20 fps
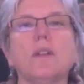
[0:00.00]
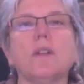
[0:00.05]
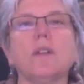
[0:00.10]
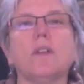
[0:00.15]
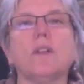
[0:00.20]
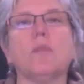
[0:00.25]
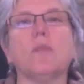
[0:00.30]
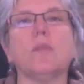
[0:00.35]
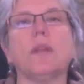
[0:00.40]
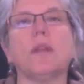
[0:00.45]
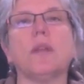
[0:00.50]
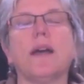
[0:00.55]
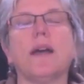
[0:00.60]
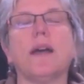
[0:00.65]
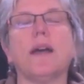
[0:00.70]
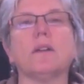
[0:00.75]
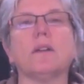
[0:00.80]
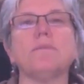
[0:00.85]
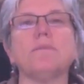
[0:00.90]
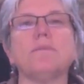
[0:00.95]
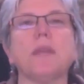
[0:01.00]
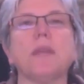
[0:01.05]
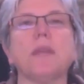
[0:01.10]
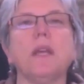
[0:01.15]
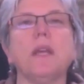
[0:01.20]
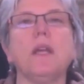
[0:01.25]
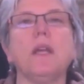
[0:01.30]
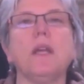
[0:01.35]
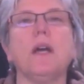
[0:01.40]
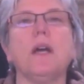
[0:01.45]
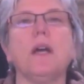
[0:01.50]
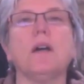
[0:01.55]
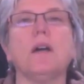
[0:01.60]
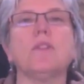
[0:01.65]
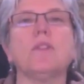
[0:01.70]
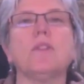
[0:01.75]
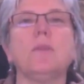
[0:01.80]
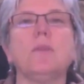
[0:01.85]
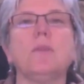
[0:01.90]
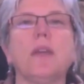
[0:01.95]
into the bladder
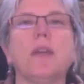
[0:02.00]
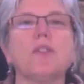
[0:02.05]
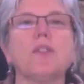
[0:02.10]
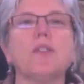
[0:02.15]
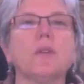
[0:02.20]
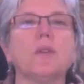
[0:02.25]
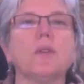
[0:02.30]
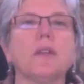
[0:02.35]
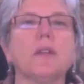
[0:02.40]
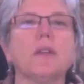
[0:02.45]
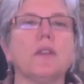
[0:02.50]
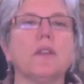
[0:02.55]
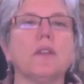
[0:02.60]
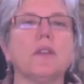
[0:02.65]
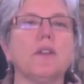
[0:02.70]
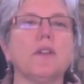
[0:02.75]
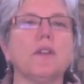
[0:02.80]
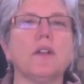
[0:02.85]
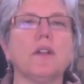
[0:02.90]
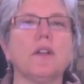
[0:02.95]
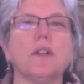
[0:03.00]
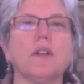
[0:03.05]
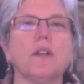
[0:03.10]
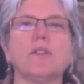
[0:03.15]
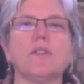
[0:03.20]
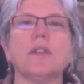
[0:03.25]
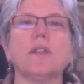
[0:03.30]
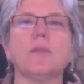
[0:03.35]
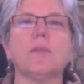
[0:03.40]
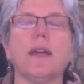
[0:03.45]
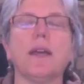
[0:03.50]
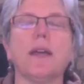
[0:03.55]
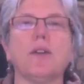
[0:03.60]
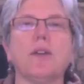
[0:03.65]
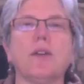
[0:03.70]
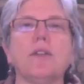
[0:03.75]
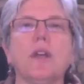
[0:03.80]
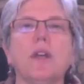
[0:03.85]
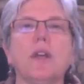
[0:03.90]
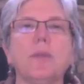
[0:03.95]
to make sure that the ureters in the bladder
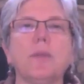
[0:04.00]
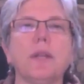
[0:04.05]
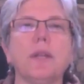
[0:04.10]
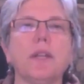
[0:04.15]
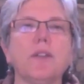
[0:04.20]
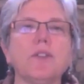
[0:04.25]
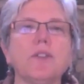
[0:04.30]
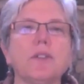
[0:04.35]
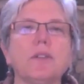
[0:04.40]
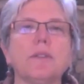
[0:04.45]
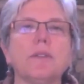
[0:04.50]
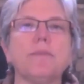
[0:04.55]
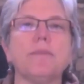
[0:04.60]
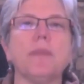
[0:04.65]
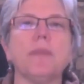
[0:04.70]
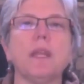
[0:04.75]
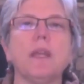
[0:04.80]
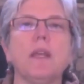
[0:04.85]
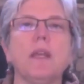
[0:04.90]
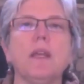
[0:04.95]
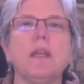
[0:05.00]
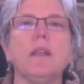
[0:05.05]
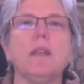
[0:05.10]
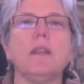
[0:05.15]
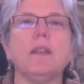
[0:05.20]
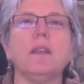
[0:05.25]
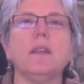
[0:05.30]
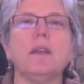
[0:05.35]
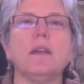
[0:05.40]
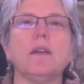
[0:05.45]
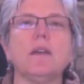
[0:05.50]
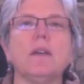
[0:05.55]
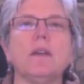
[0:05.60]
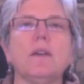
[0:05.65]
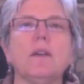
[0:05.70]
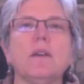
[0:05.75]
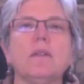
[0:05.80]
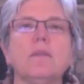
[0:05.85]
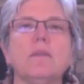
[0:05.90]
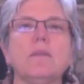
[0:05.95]
have not been injured.
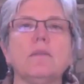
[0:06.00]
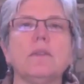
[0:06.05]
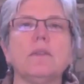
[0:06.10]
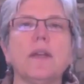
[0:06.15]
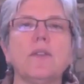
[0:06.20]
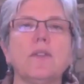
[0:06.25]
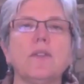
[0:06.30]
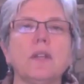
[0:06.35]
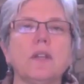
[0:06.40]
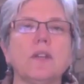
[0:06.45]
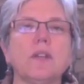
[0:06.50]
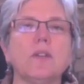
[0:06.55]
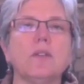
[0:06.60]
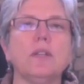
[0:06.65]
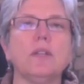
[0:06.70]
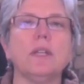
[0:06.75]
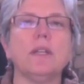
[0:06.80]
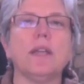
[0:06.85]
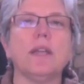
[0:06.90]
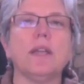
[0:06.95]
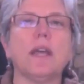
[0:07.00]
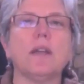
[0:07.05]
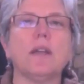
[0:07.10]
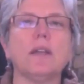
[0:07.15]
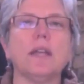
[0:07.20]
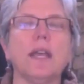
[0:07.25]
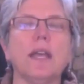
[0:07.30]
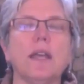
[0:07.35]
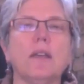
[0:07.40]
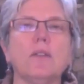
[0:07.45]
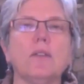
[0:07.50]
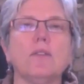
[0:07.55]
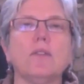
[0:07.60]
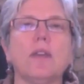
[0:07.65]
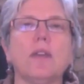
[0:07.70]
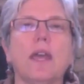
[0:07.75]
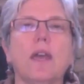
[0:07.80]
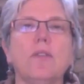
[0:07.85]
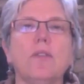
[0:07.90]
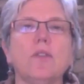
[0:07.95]
The resident who did that case
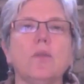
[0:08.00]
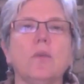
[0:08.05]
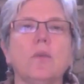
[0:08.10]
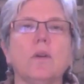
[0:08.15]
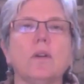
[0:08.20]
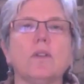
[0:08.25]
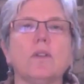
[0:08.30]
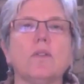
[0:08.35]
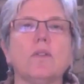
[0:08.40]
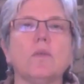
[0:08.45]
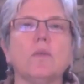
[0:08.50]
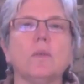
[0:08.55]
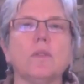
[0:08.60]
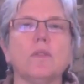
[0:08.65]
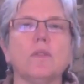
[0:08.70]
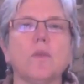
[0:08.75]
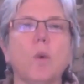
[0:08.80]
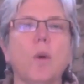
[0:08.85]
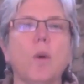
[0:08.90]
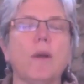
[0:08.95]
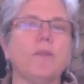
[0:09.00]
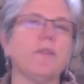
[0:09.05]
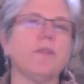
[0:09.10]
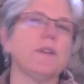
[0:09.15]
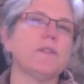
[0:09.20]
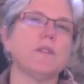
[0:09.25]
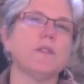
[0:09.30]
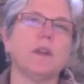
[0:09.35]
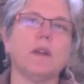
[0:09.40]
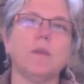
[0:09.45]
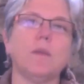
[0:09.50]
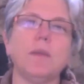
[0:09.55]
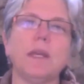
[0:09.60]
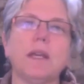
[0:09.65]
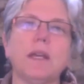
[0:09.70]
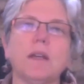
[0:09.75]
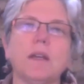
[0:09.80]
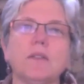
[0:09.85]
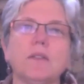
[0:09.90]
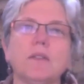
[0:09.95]
afterwards was quite frustrated
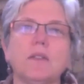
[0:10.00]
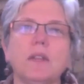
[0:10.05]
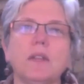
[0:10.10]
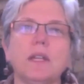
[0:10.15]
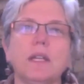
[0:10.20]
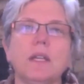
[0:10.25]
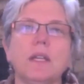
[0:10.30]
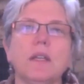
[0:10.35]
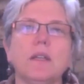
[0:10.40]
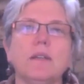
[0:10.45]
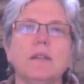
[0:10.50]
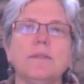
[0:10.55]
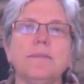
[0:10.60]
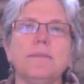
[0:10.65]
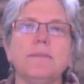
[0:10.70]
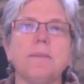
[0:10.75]
because the